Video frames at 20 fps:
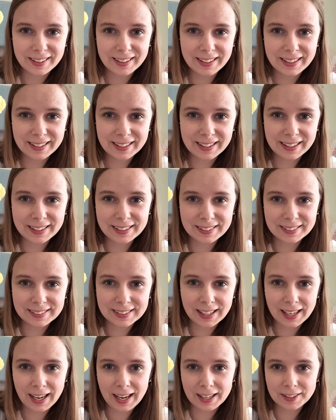It can
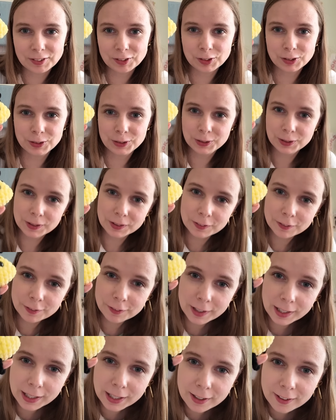attach to your
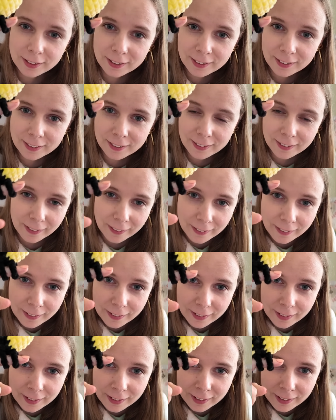finger.
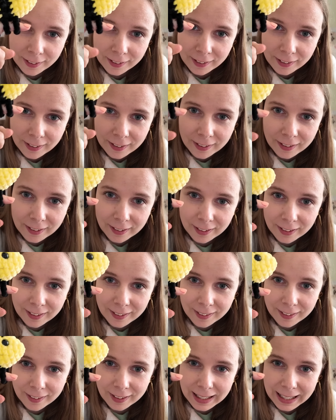
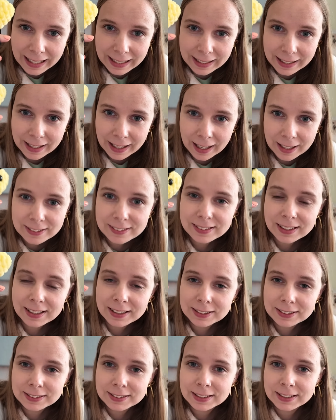And it has
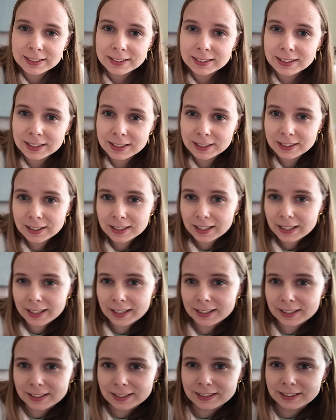like 6 little
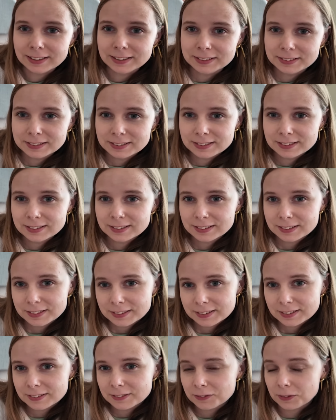leggies.
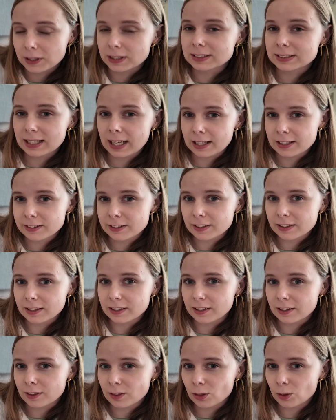Well, it's
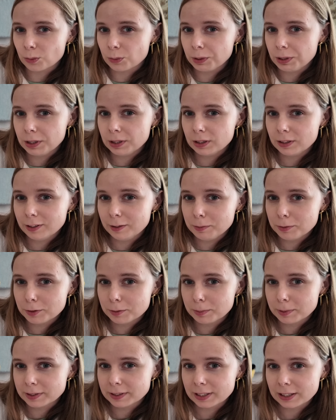actually 3 loops,
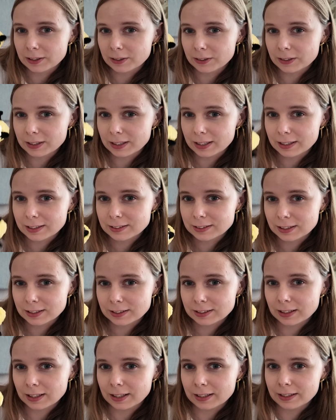but they look like
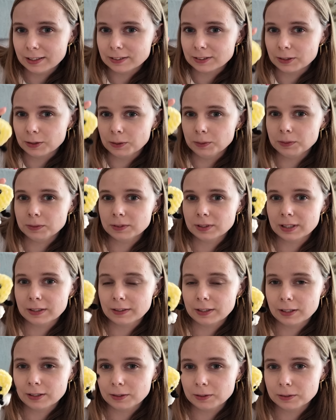6 leggies. Oh, there
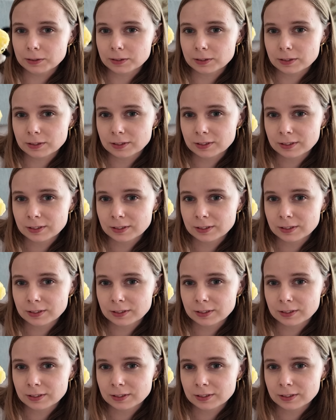he goes.